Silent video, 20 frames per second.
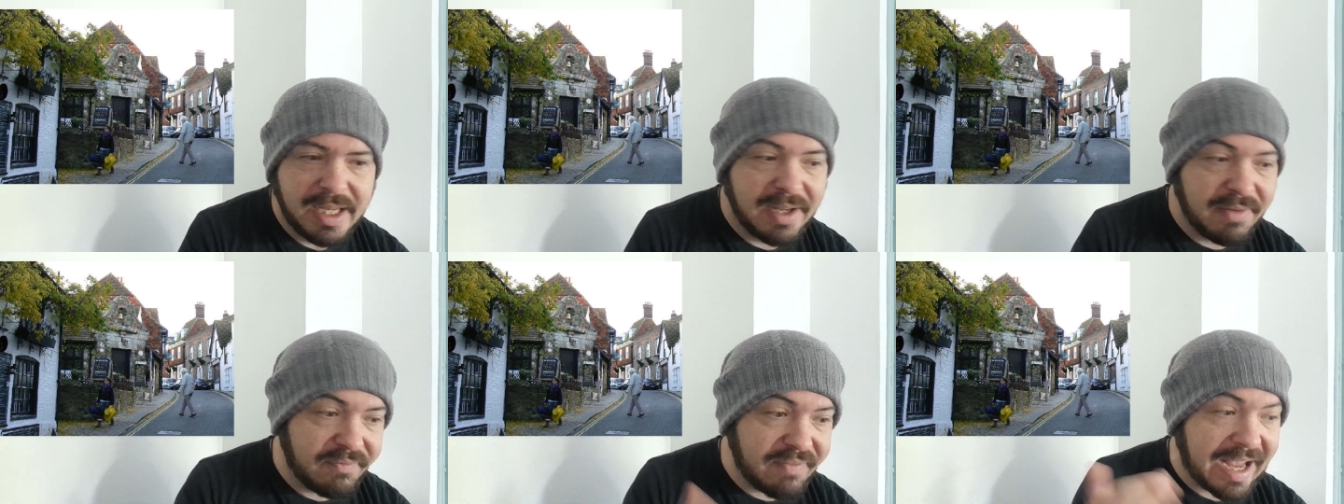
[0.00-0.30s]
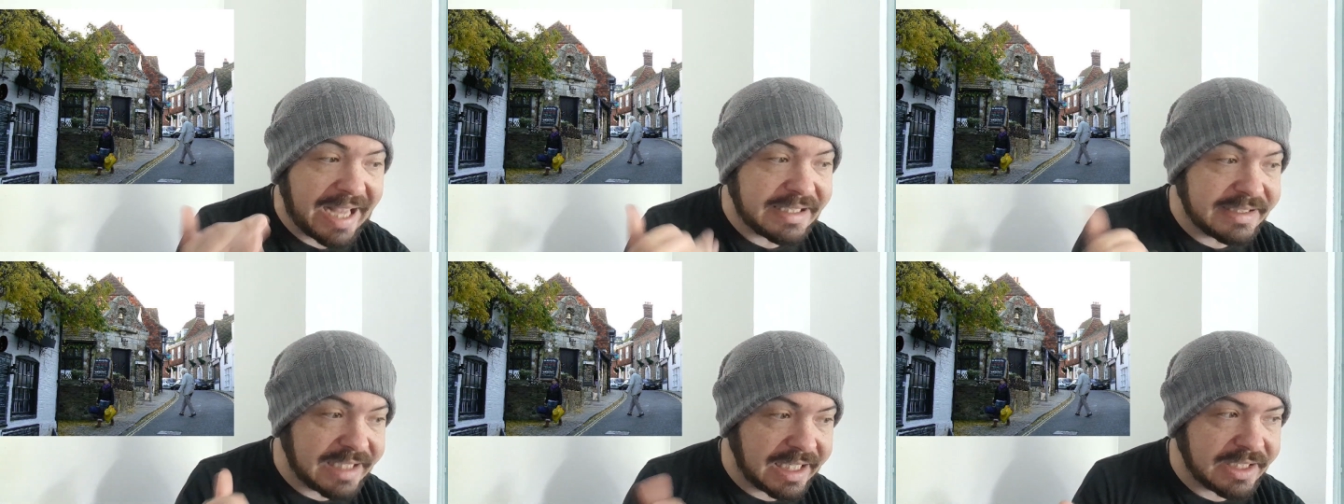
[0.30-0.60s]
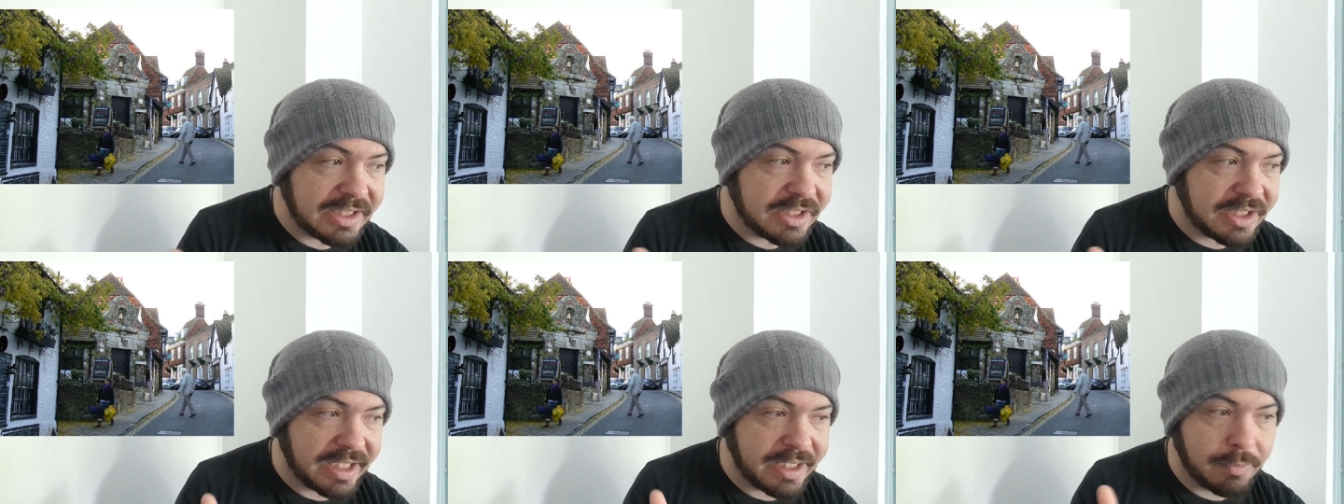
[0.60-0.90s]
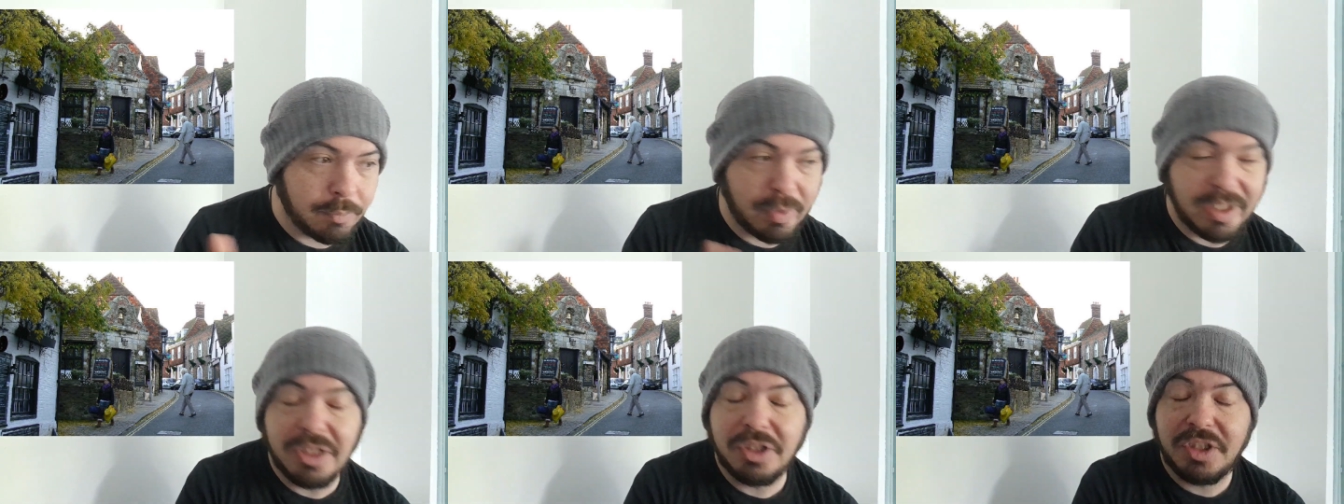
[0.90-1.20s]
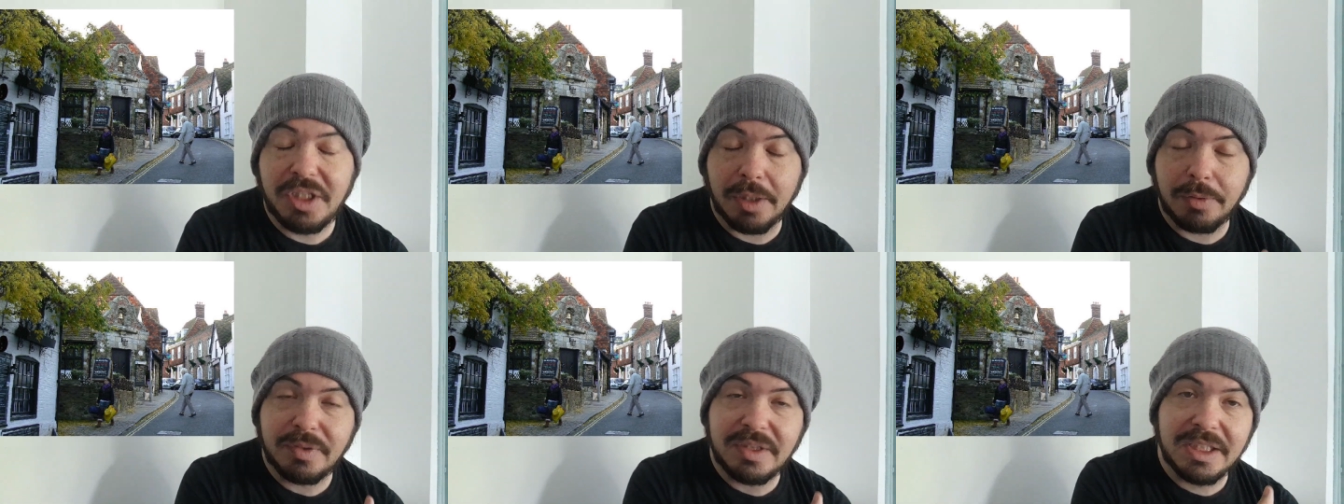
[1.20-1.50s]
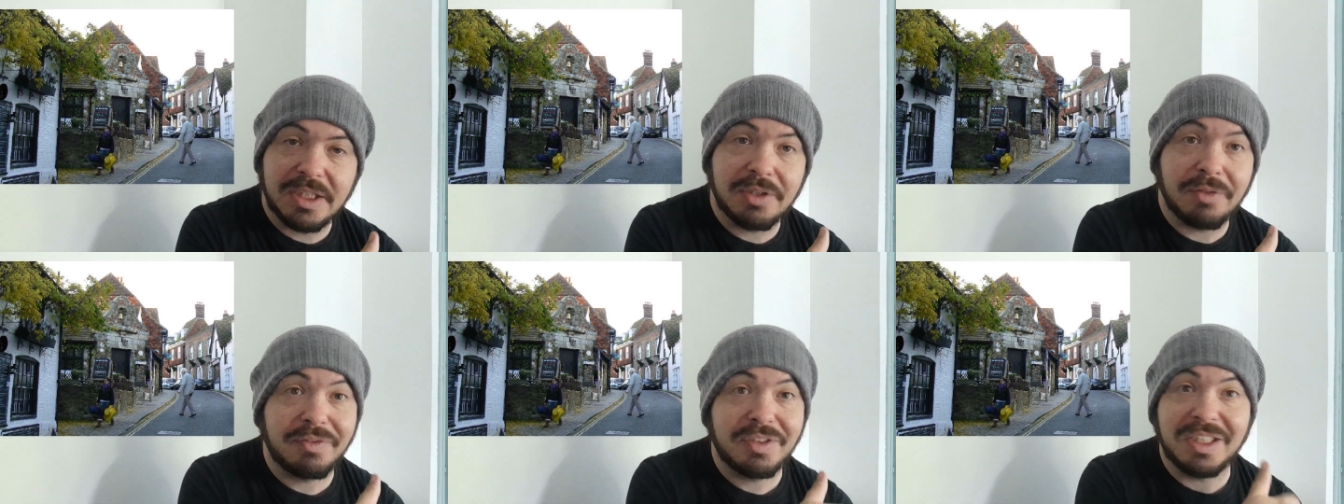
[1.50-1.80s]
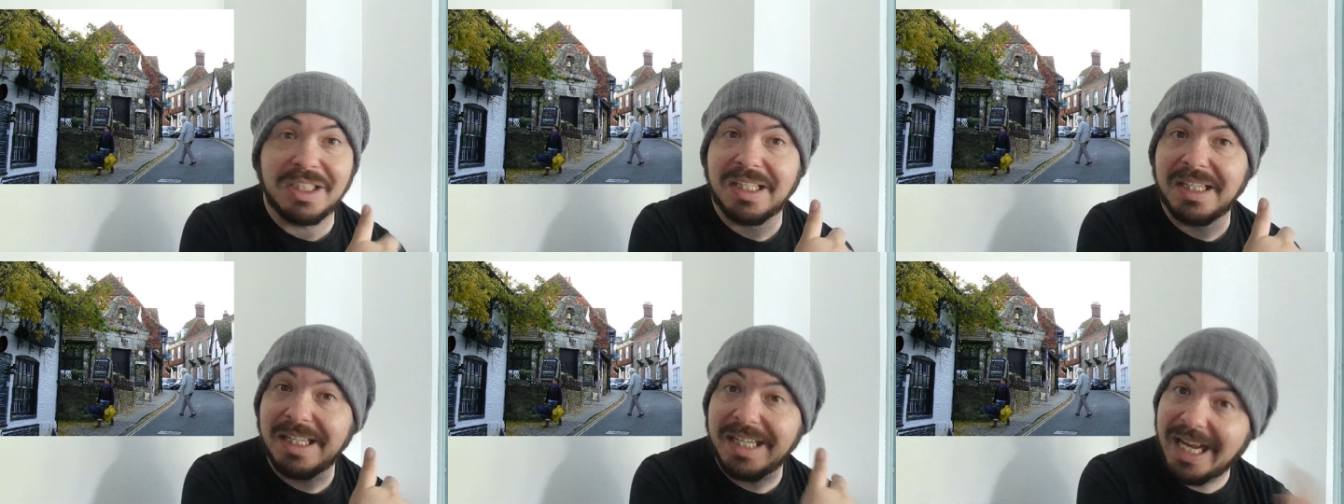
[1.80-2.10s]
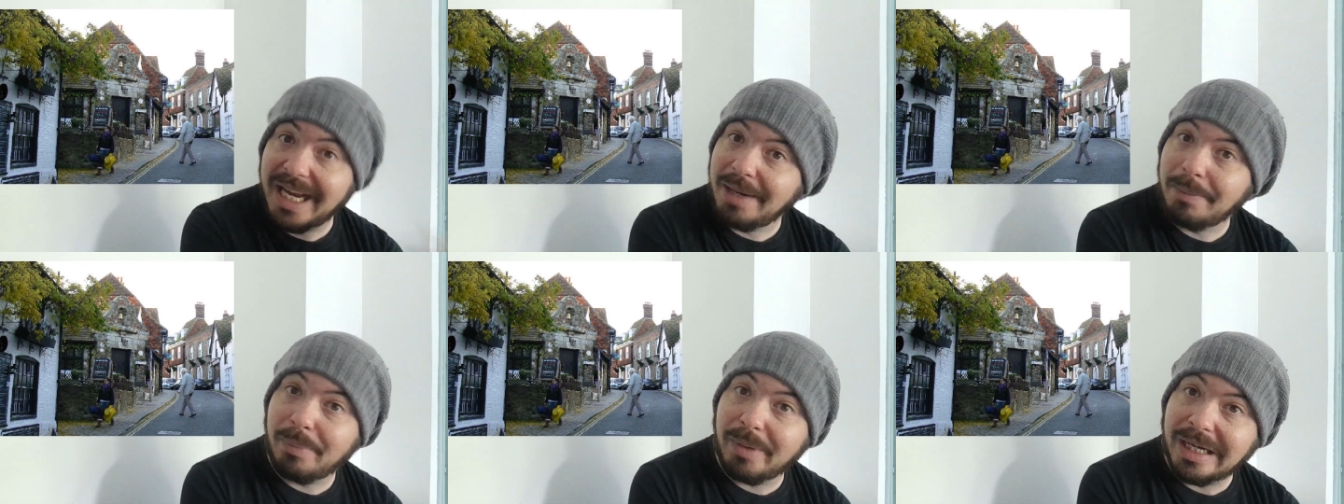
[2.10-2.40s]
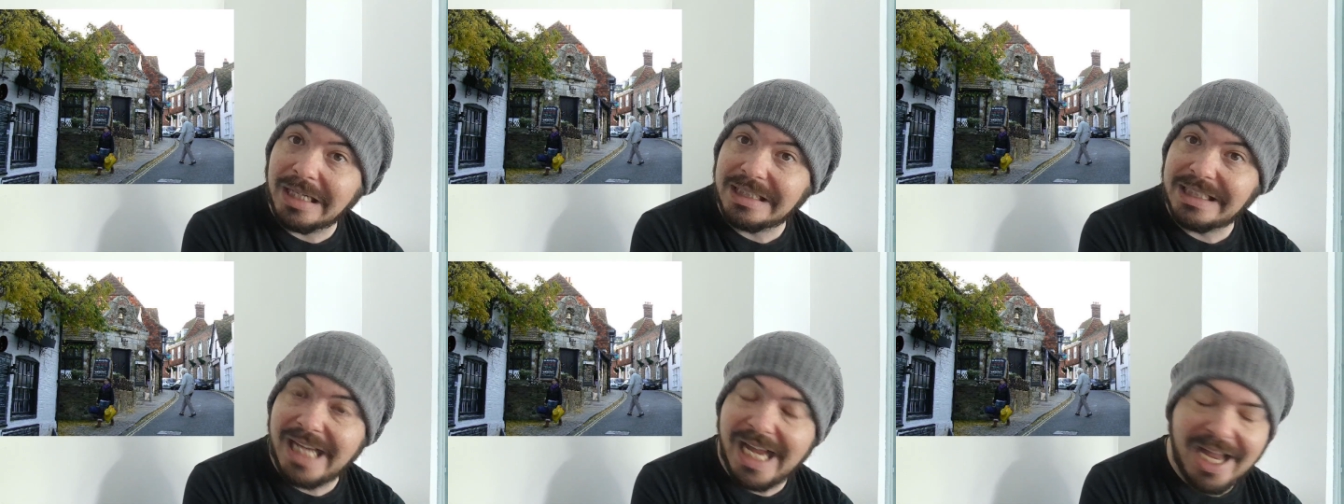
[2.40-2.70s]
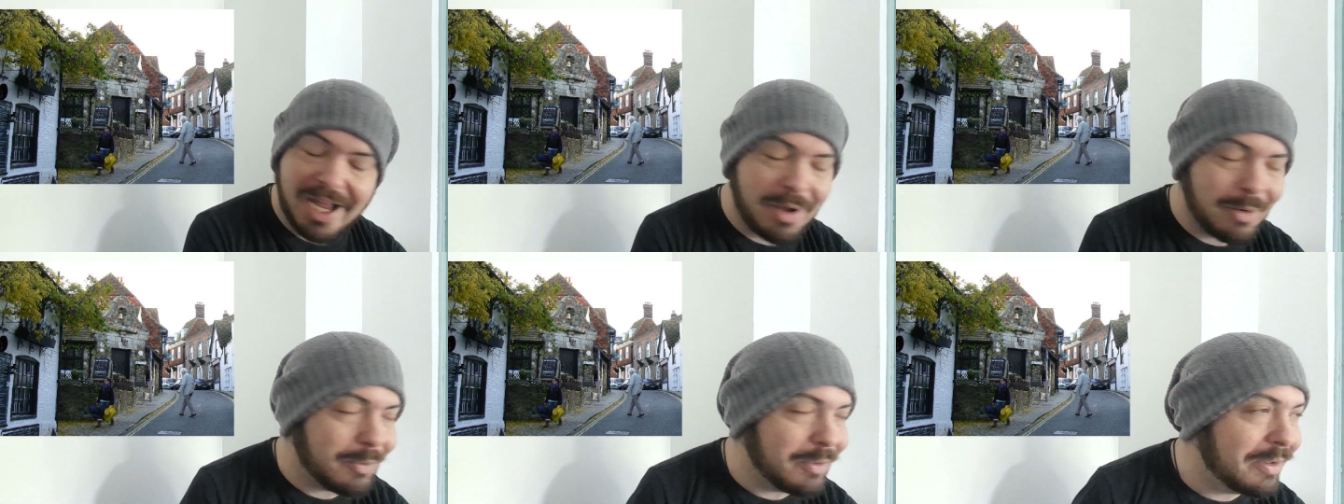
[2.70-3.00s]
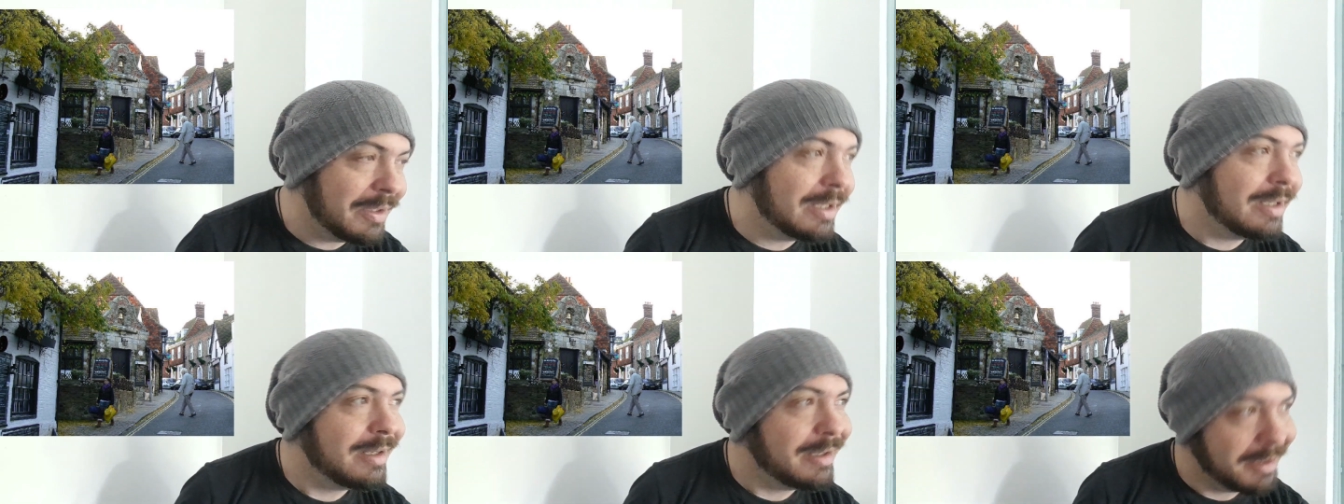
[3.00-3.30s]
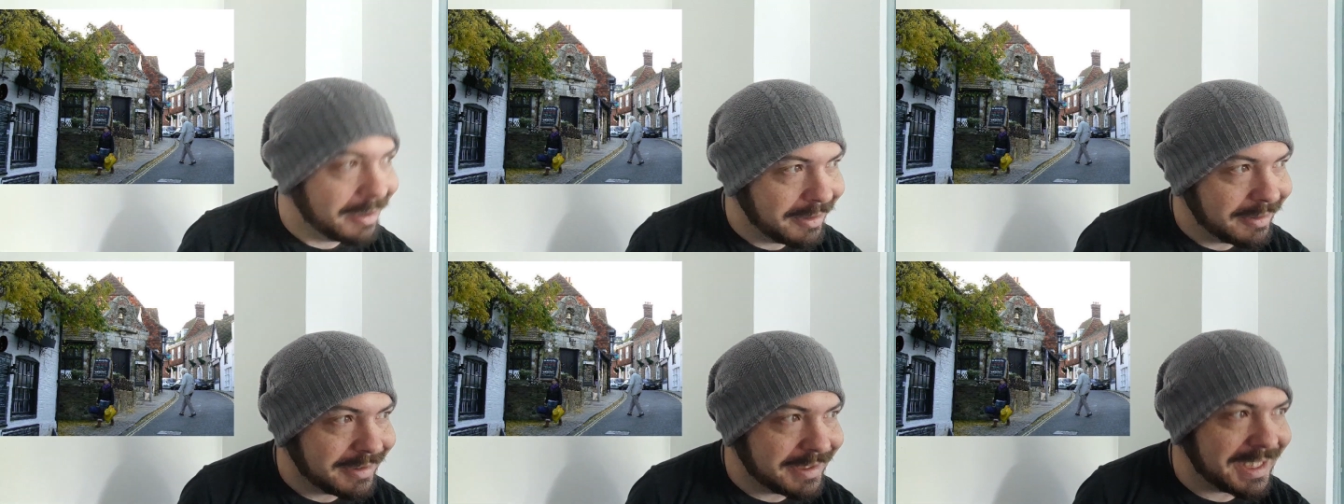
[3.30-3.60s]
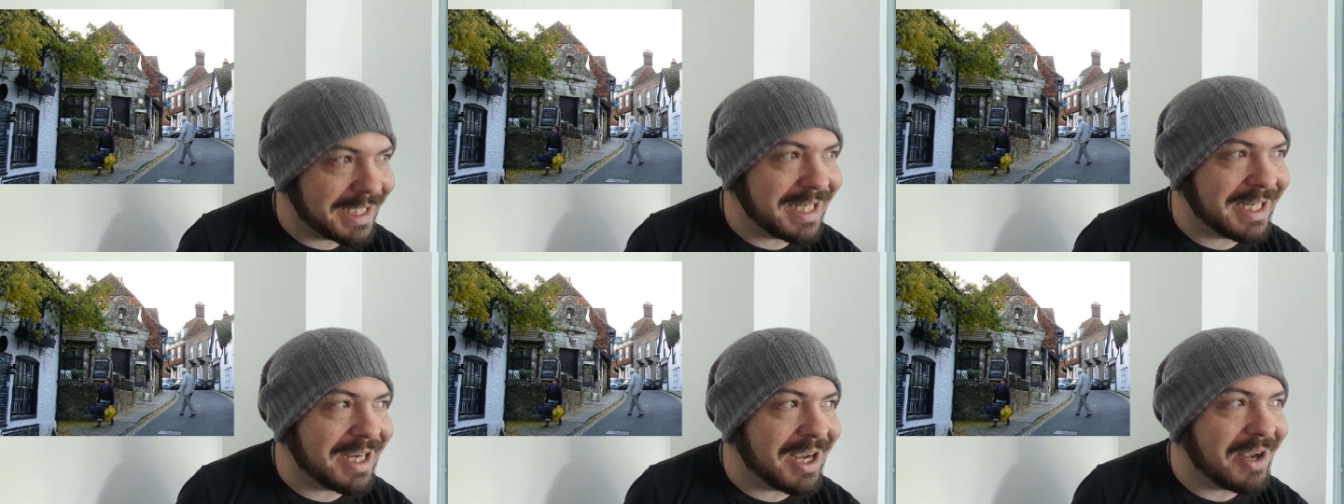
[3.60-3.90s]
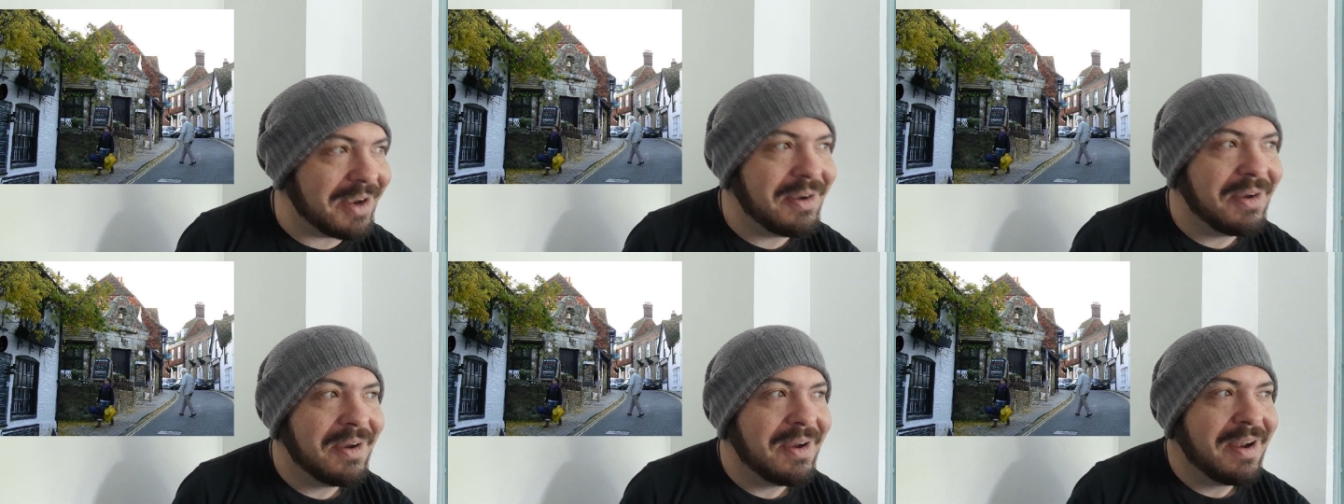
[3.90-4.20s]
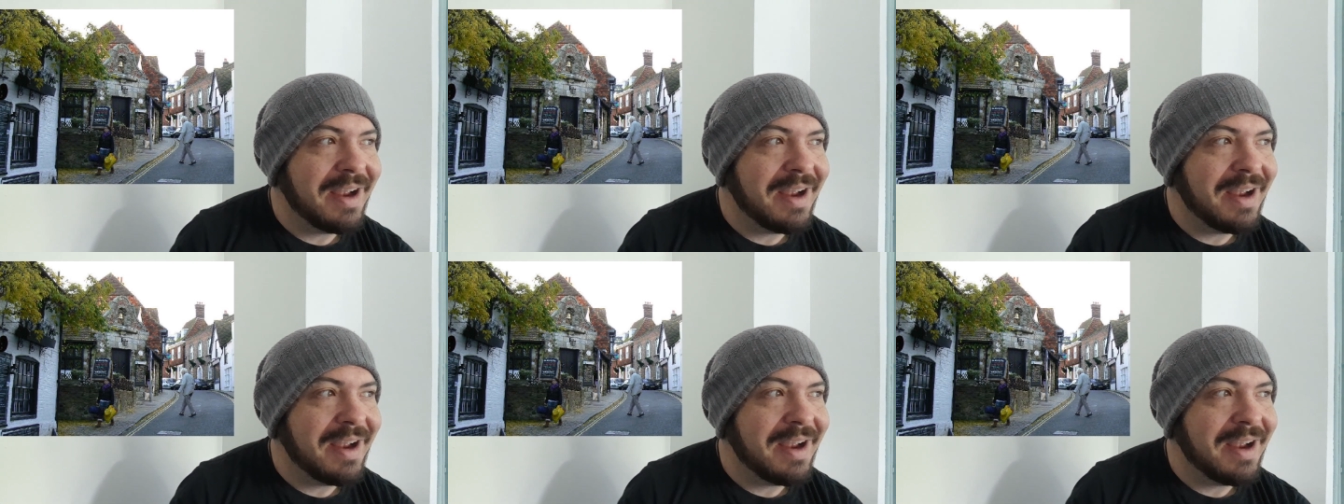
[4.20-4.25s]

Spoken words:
In fact, actually Winchelsea is obviously the neighbouring town, so there you go.